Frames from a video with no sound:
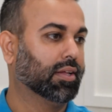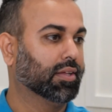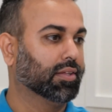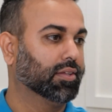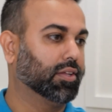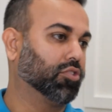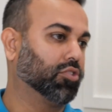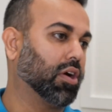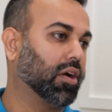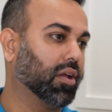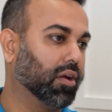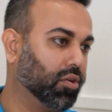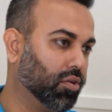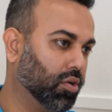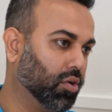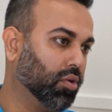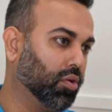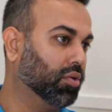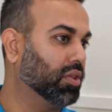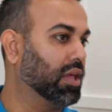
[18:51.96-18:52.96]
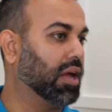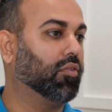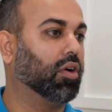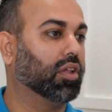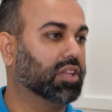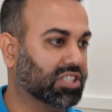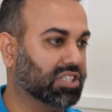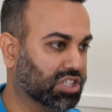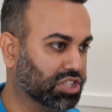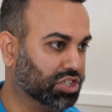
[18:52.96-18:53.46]
they're trying to grow, they have all
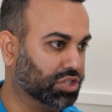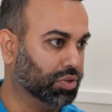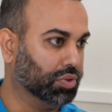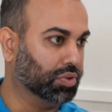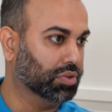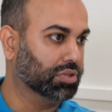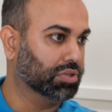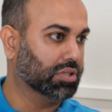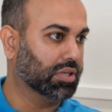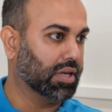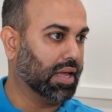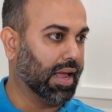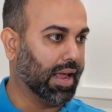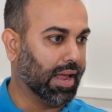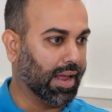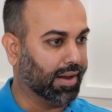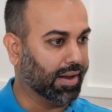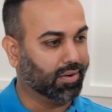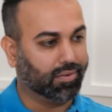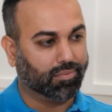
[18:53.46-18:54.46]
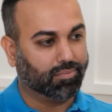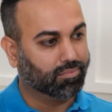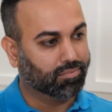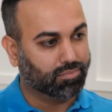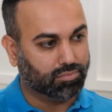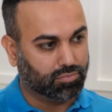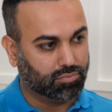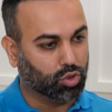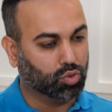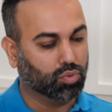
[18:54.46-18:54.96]
these issues, and
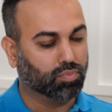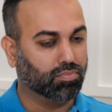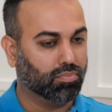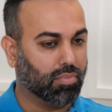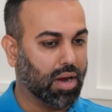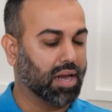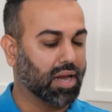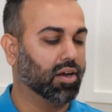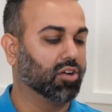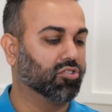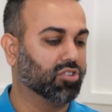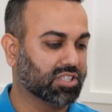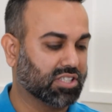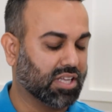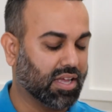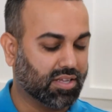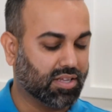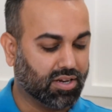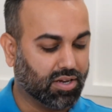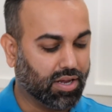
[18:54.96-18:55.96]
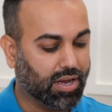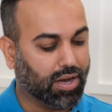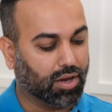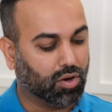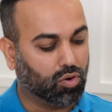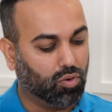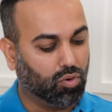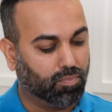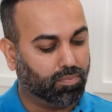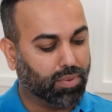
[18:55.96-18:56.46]
you might address that in a
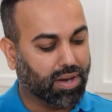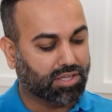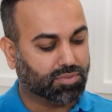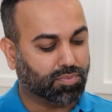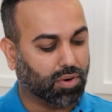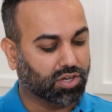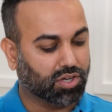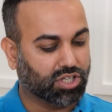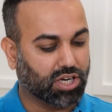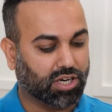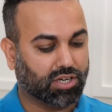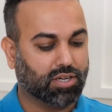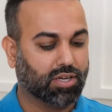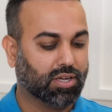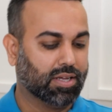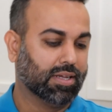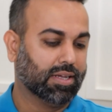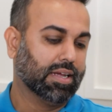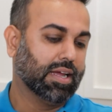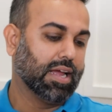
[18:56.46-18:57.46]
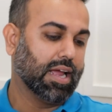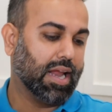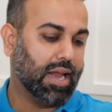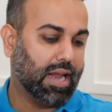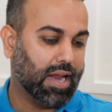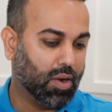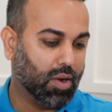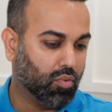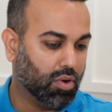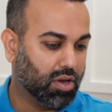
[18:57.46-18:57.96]
group-based project.
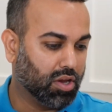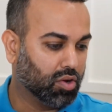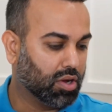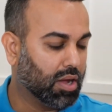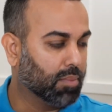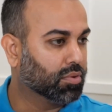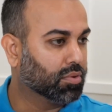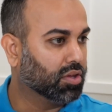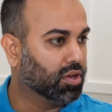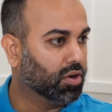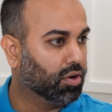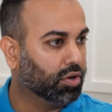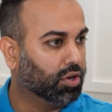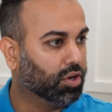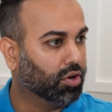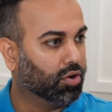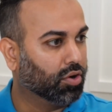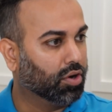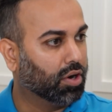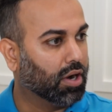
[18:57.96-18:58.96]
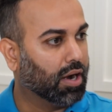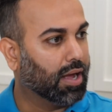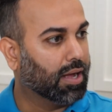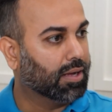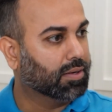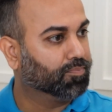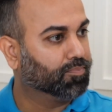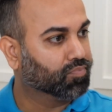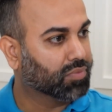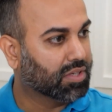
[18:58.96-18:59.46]
When you come to your
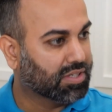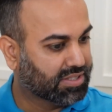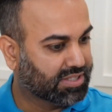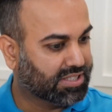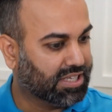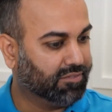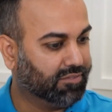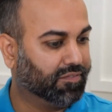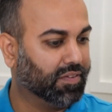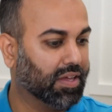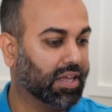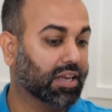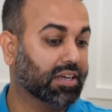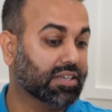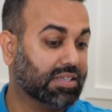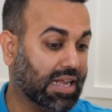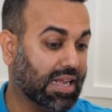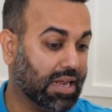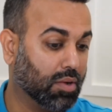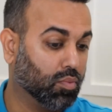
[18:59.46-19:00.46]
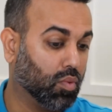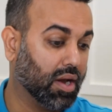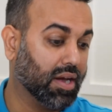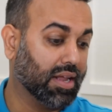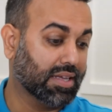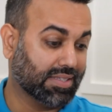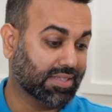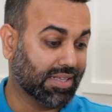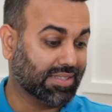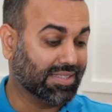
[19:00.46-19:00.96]
CFE, day 1
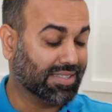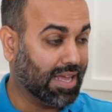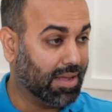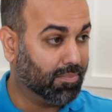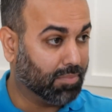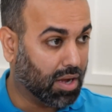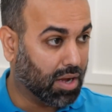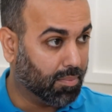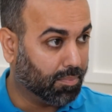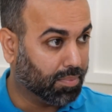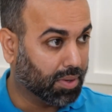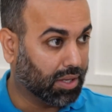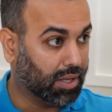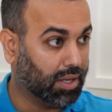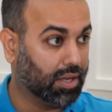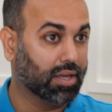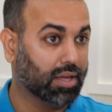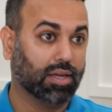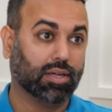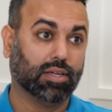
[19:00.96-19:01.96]
is that same company.